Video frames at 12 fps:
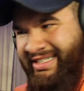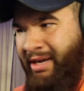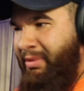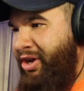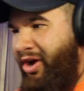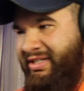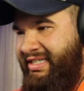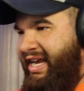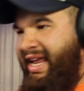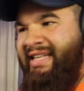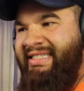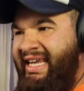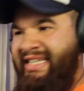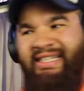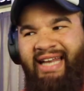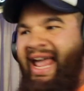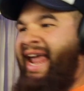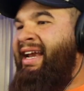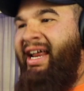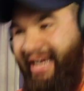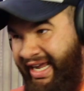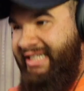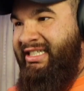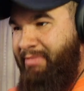Some of y'all say that's easy. That ain't nothing
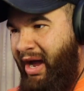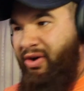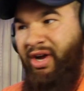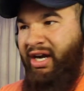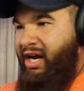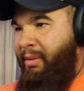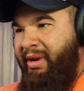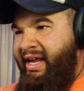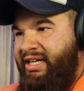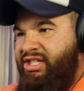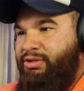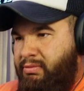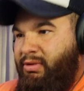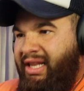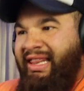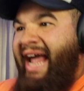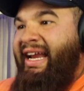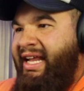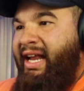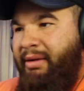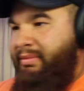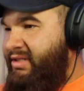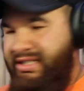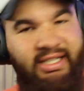easy about coming in just lighting it
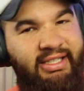up.